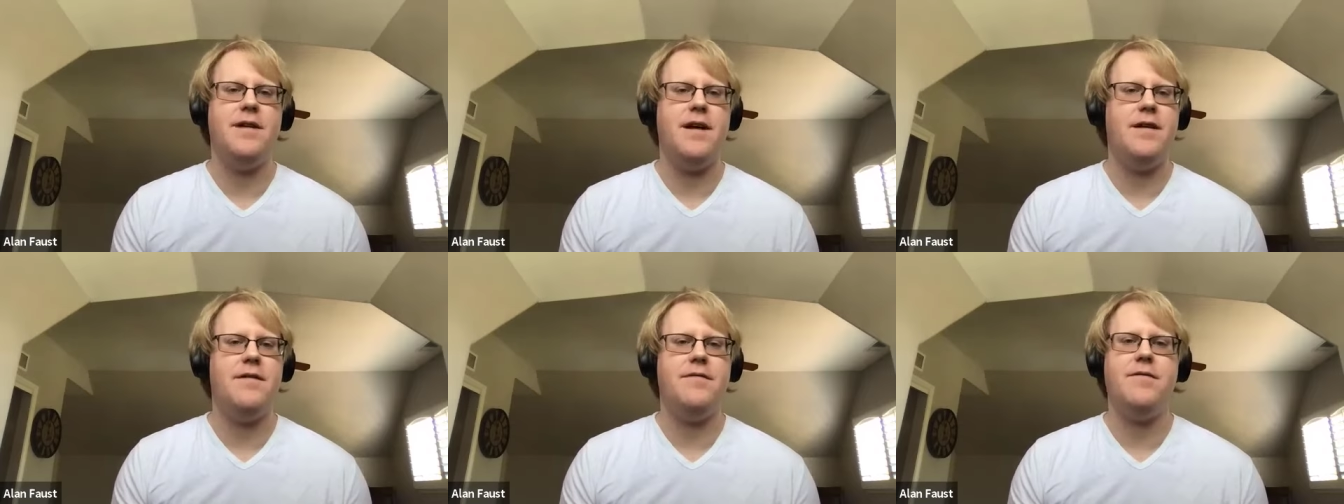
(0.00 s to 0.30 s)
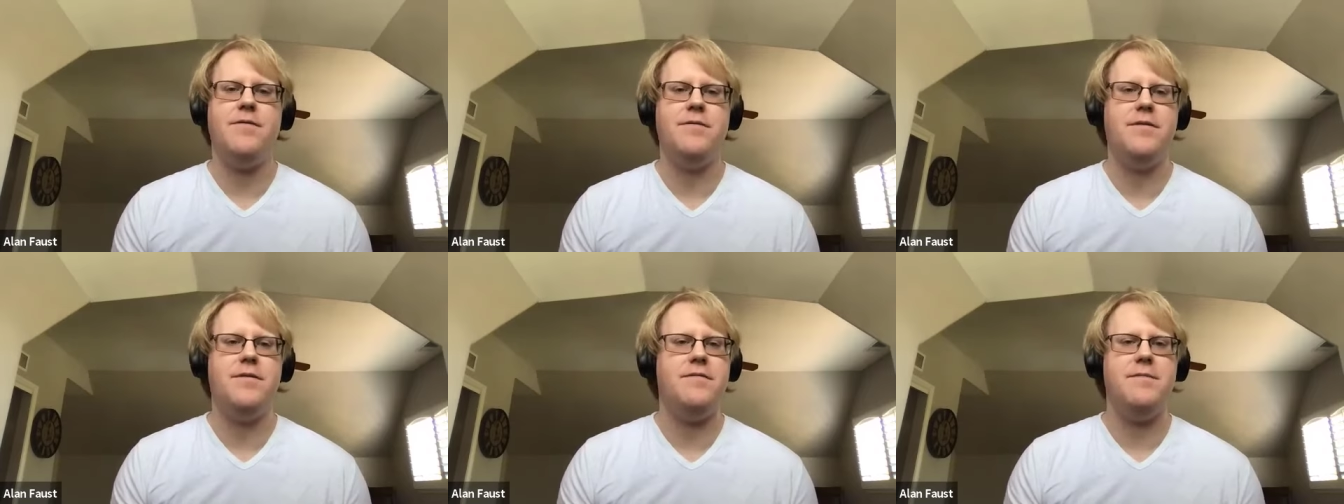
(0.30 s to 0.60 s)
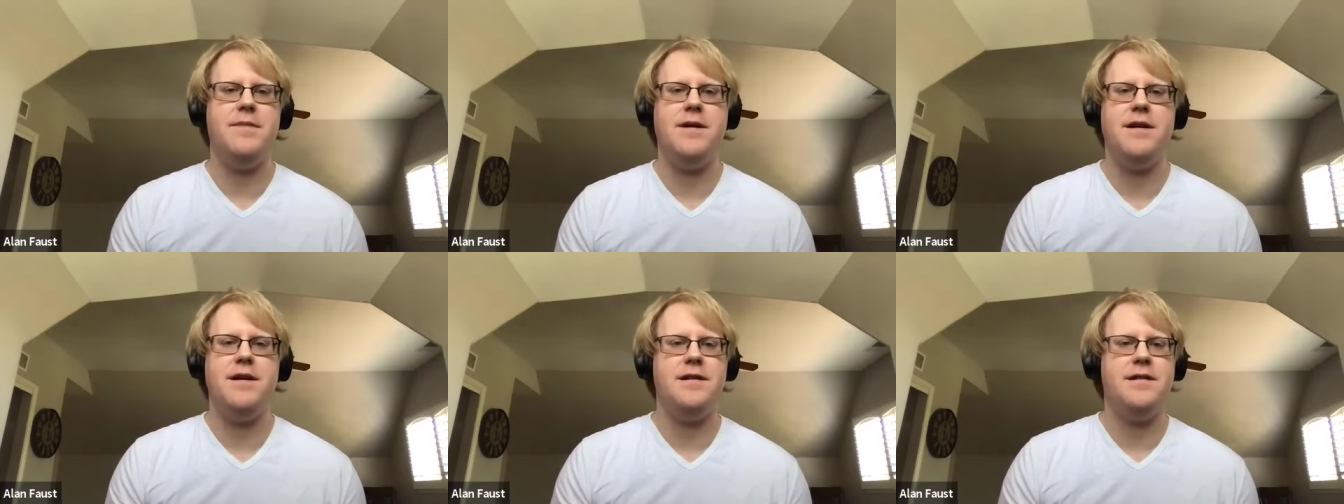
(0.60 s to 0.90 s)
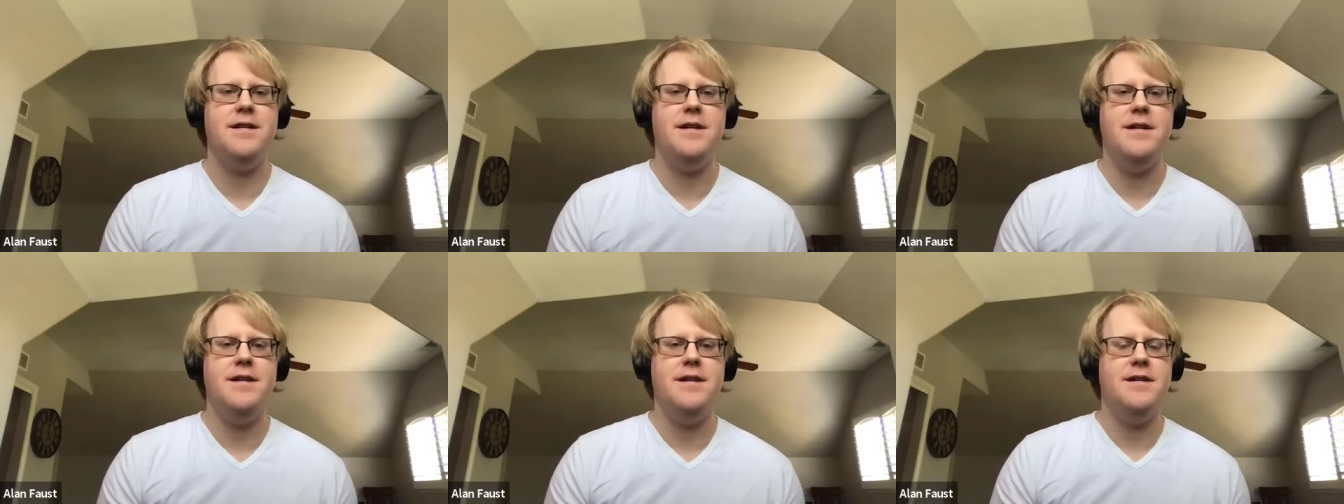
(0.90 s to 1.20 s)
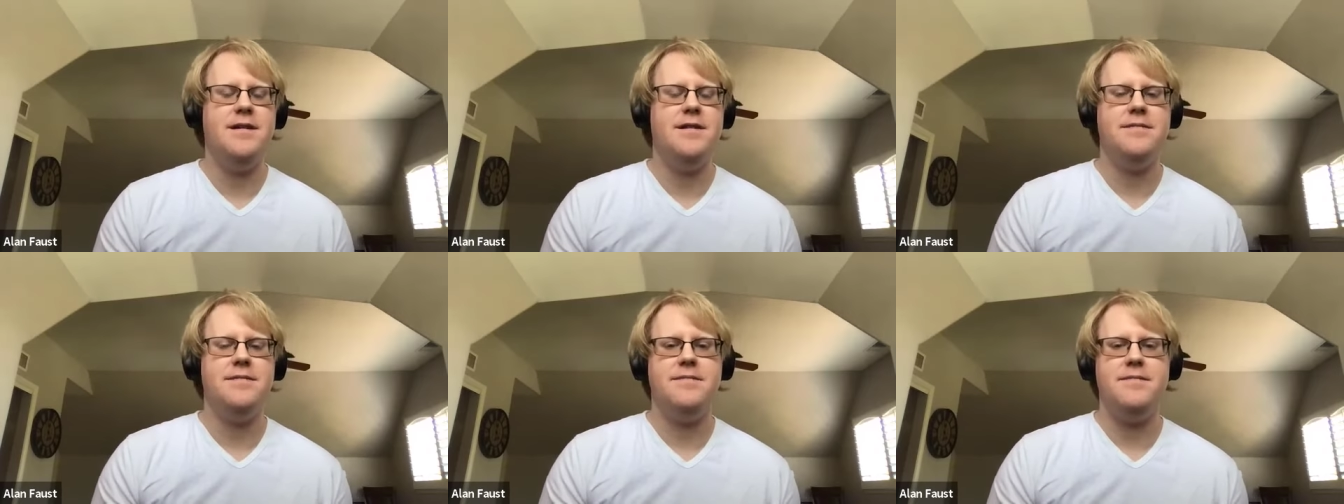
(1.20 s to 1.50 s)
ever would have met
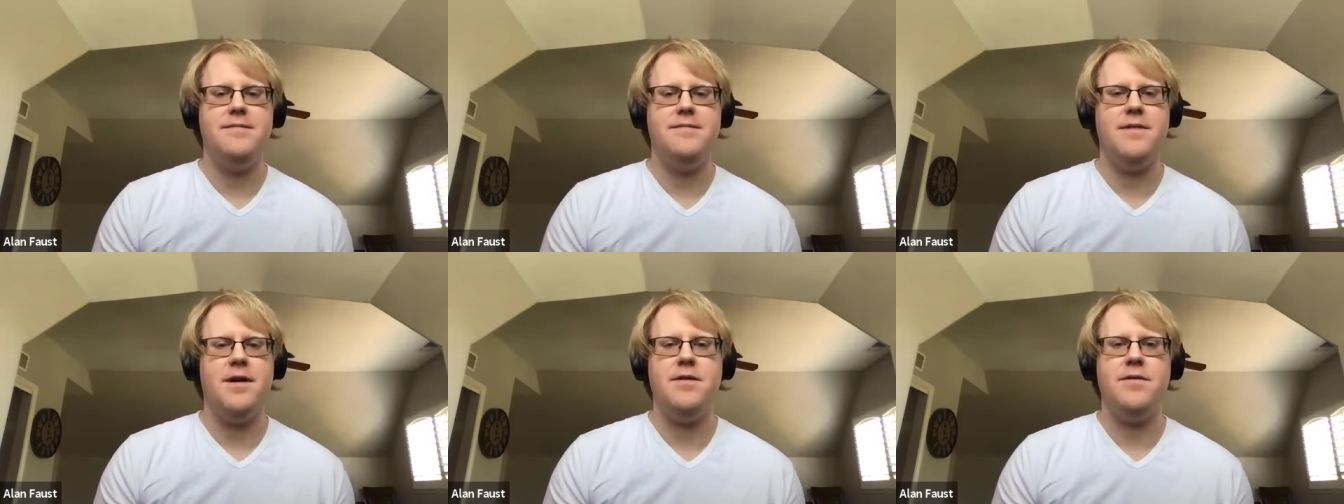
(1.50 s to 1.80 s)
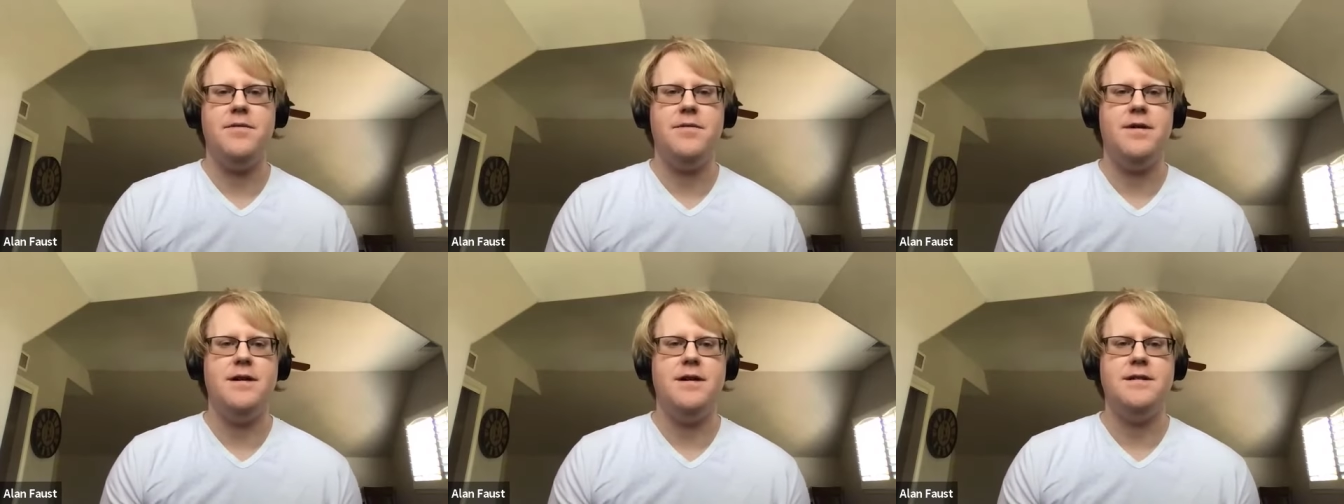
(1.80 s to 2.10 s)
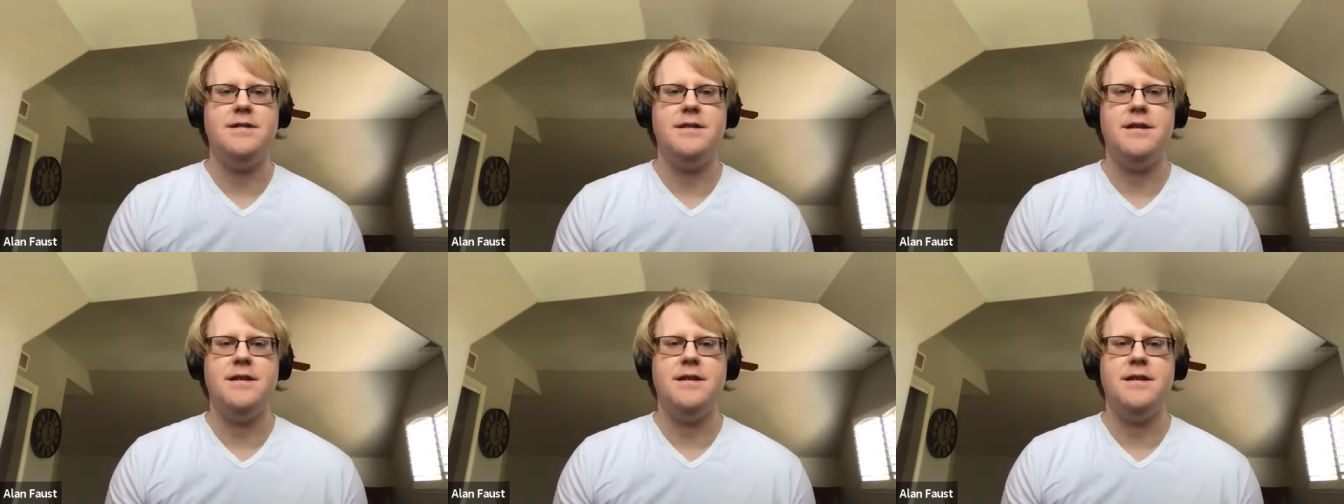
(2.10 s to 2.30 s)
otherwise.